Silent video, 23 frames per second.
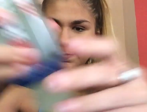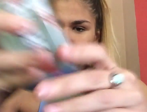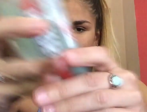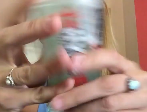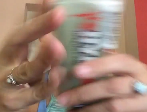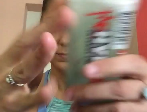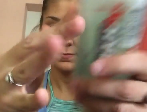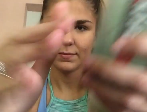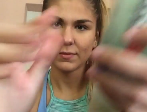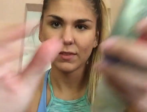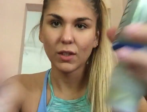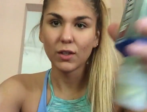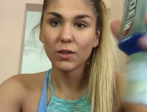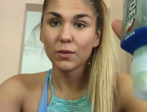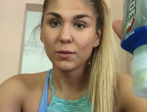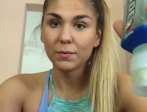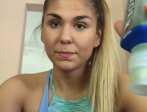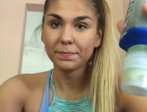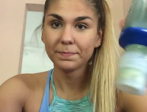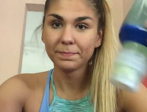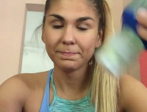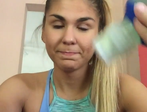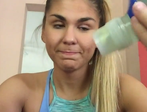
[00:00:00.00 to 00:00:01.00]

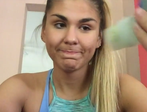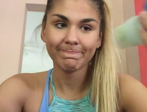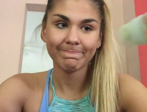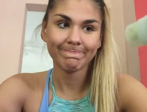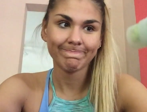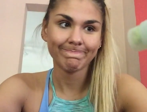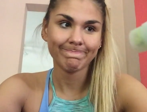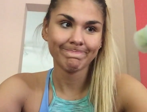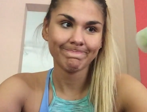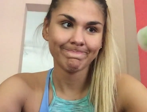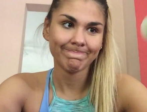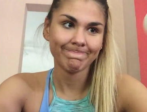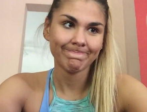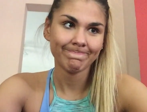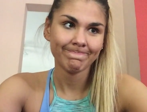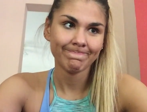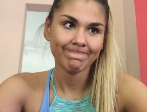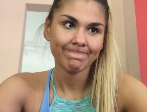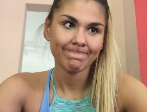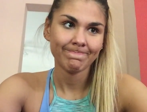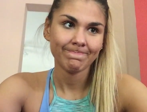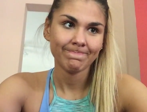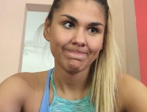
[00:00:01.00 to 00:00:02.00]

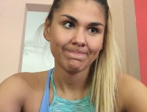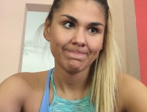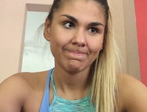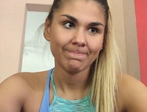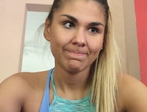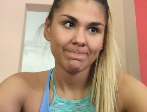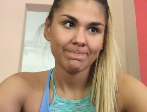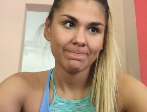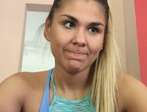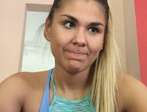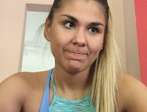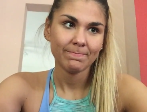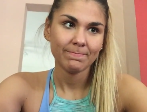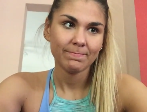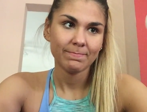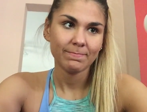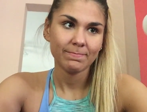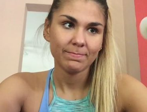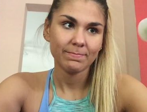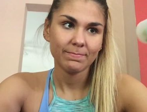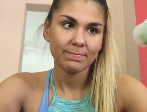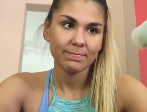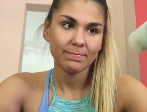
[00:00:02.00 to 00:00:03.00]

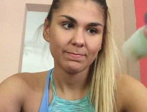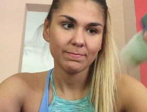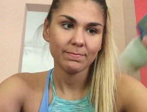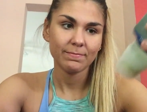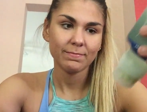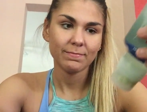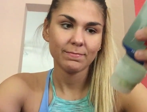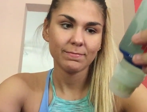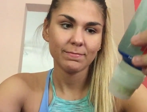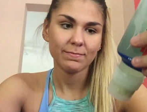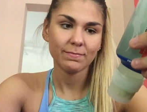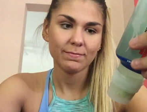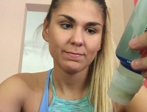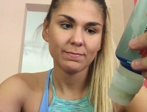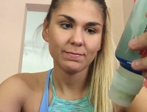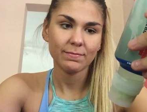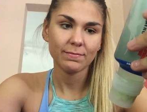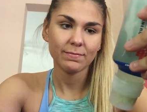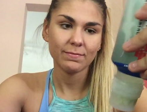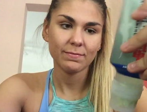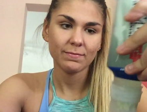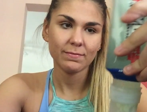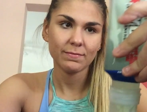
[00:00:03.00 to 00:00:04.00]

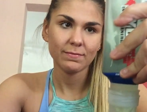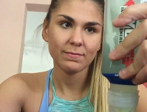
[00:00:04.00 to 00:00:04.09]
Nothing is said.